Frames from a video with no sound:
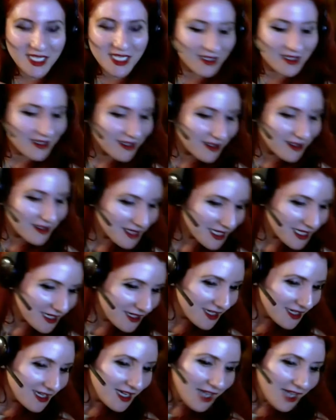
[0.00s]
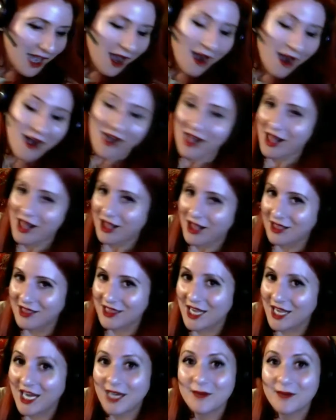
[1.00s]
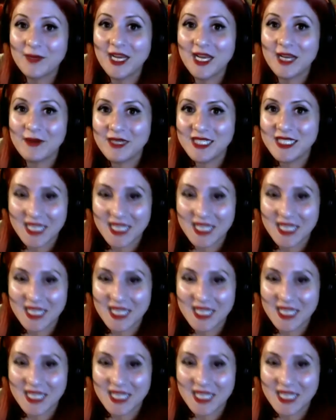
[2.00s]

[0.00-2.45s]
Oh, okay. Anyways,